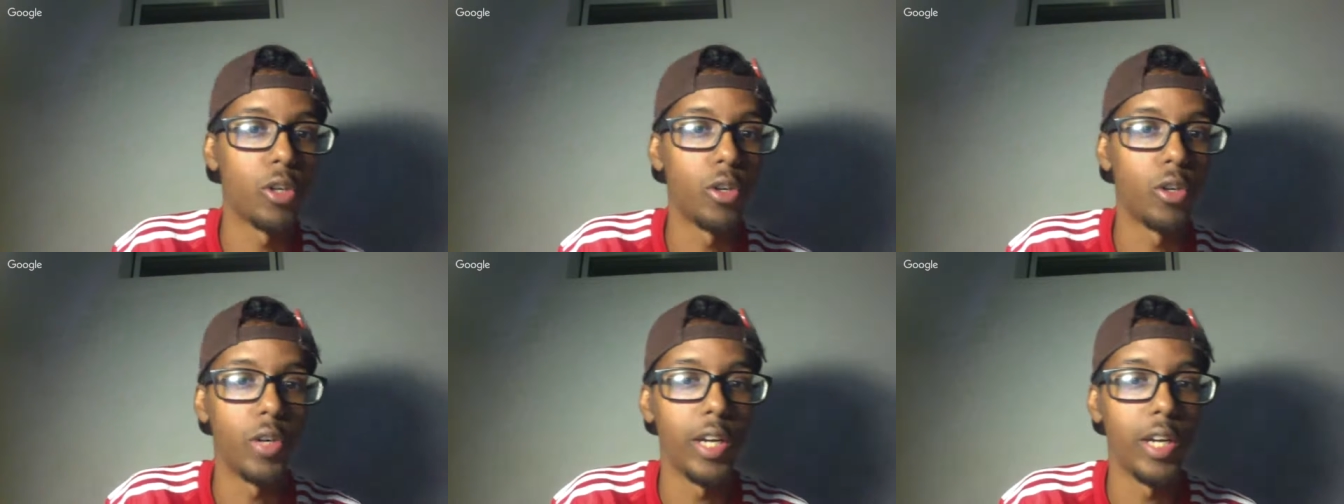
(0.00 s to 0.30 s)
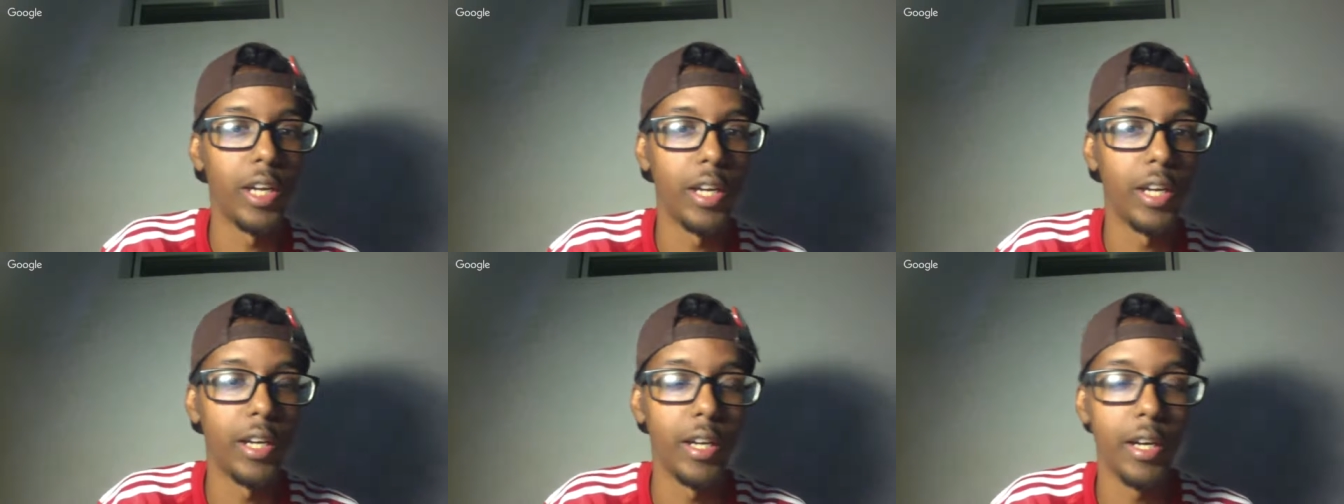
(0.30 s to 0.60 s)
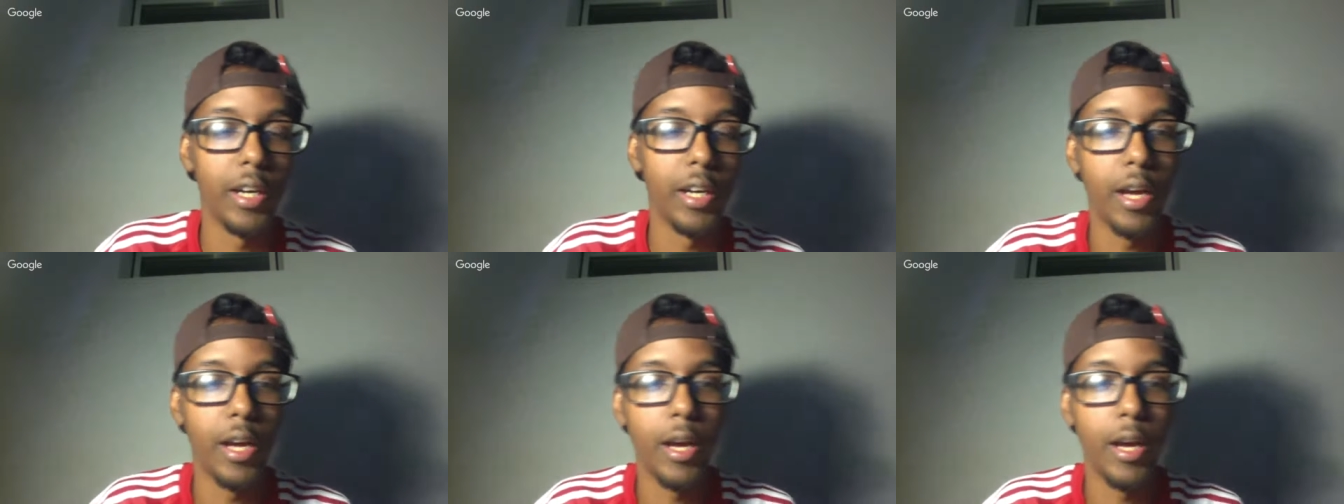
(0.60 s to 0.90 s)
and
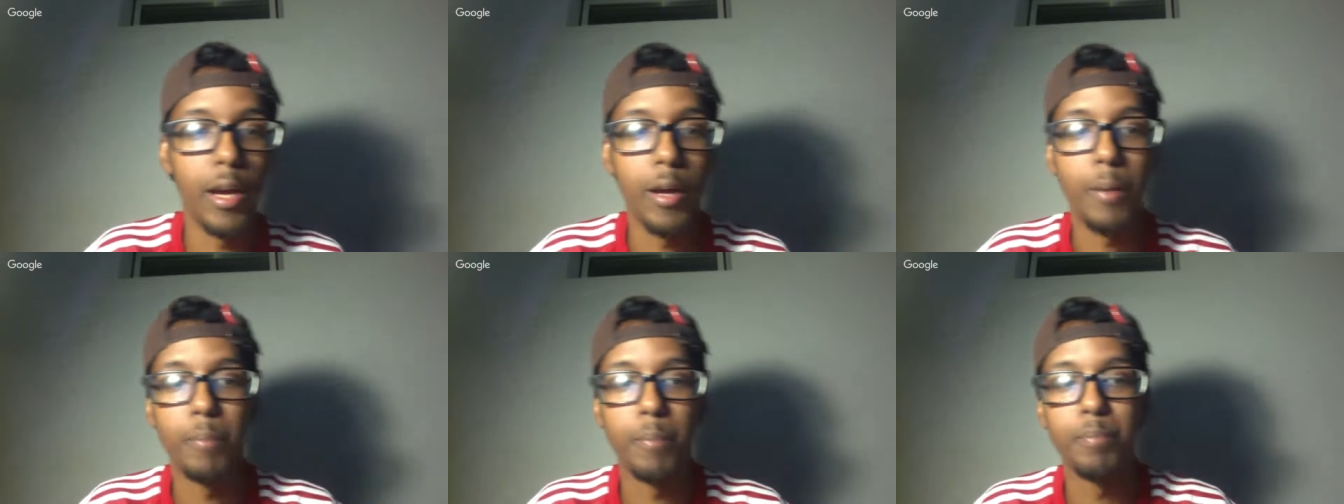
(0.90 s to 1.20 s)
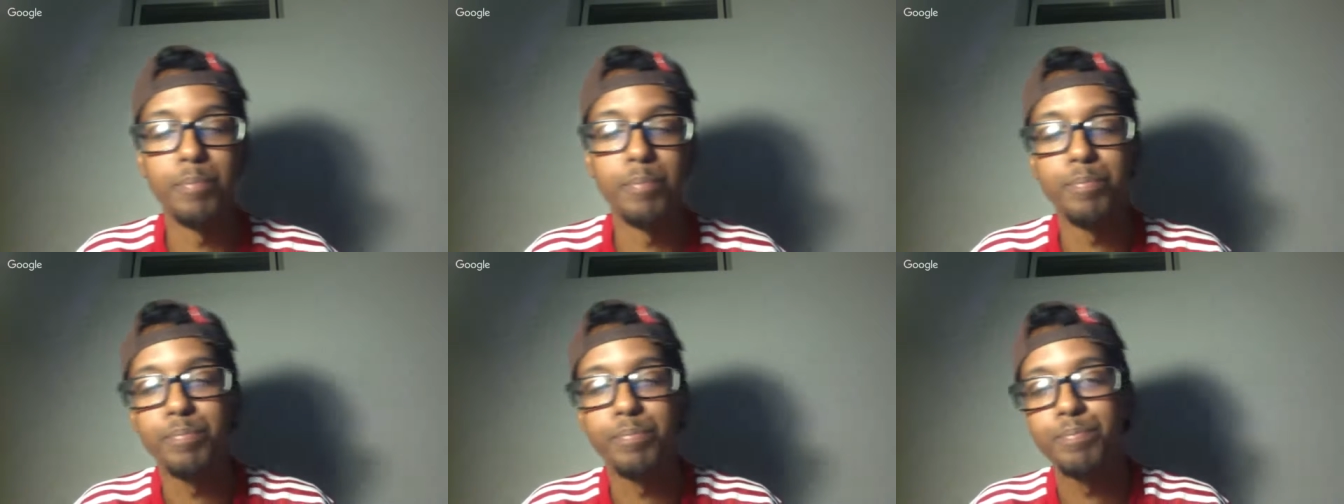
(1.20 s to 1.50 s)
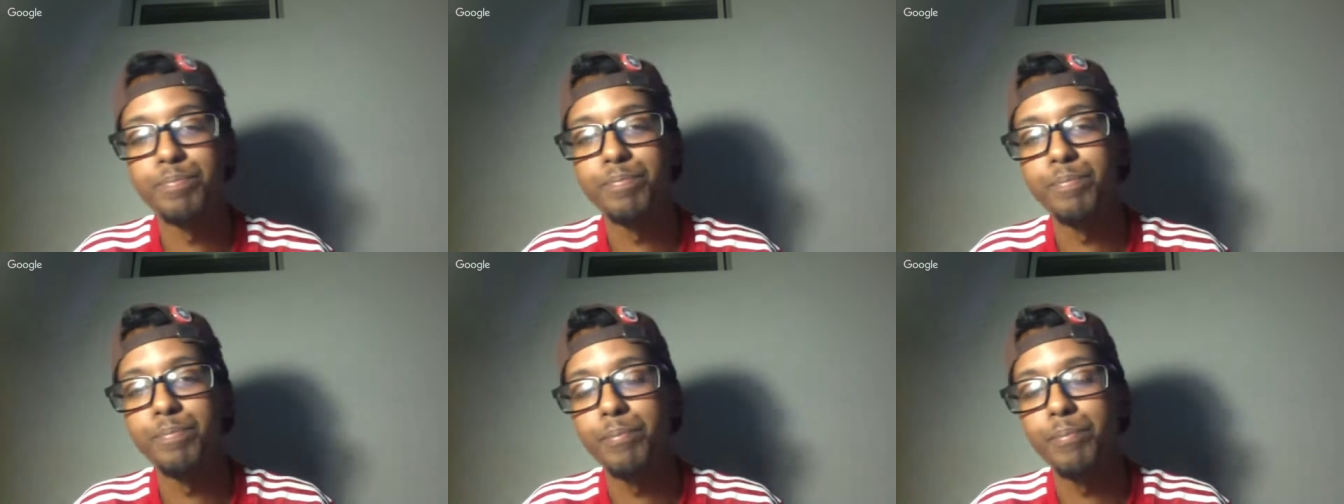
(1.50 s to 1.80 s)
um,
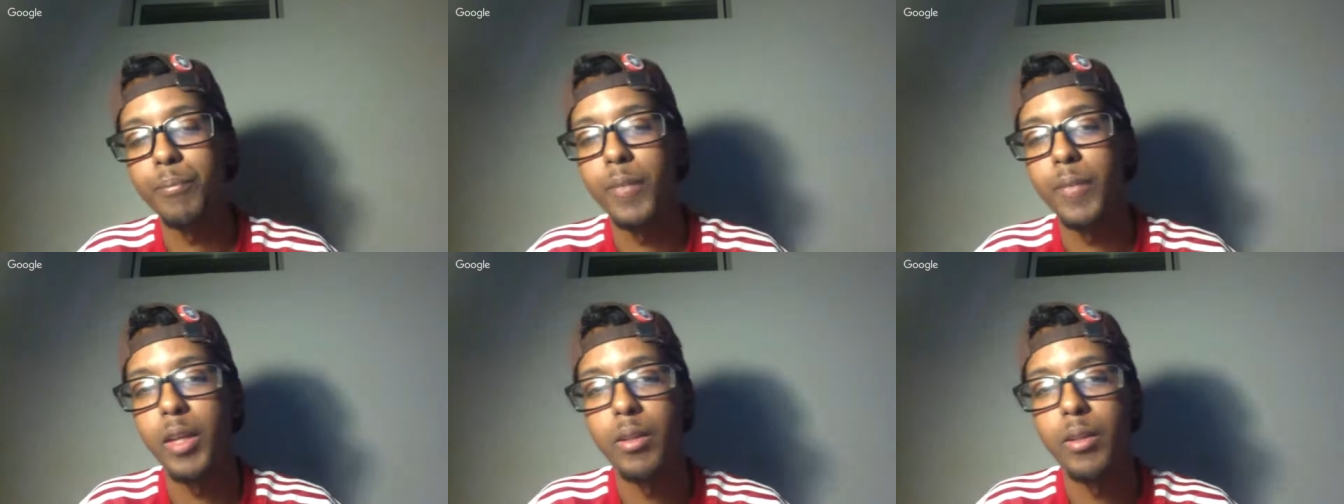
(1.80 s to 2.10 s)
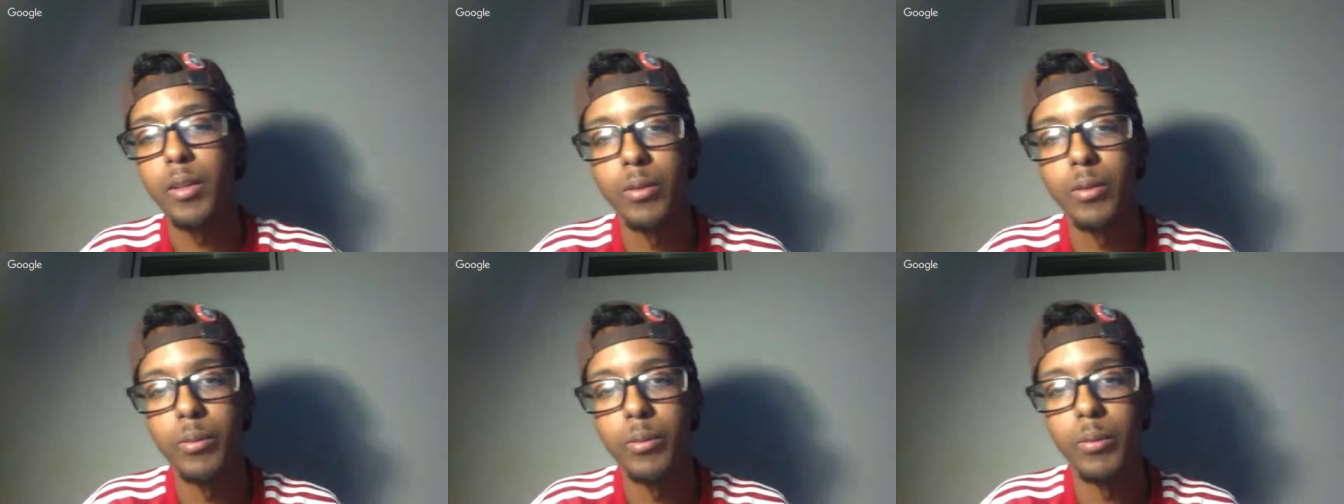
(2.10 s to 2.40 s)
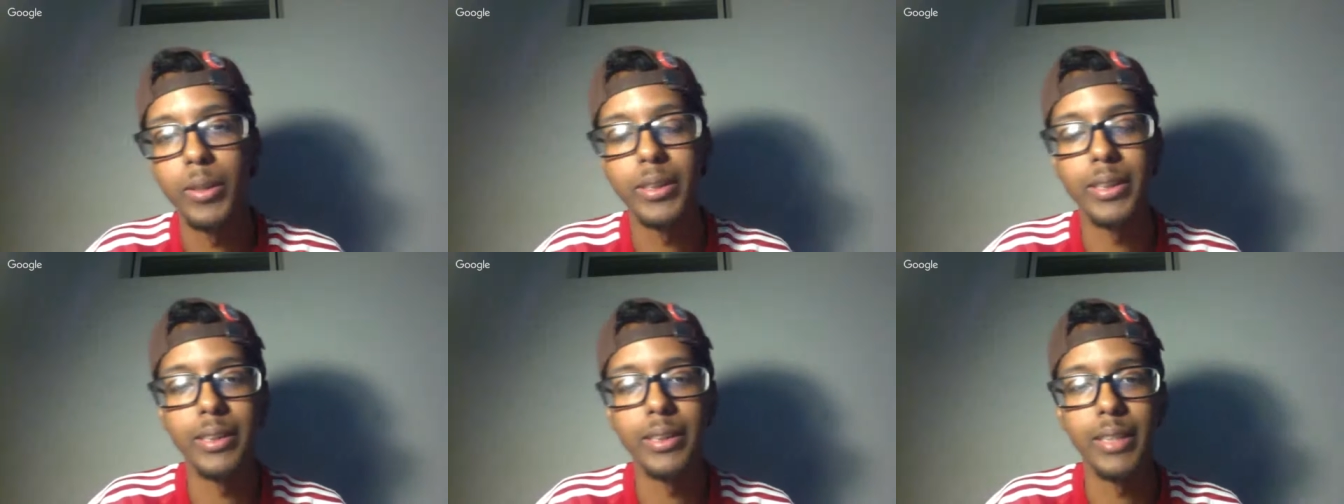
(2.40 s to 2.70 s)
what's
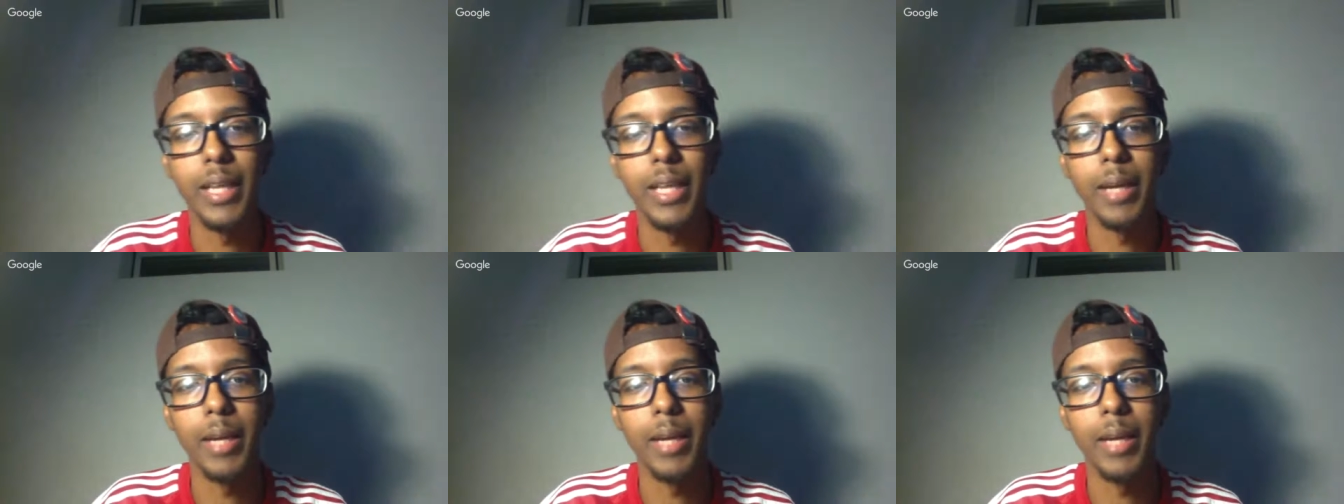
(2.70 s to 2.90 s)
his name?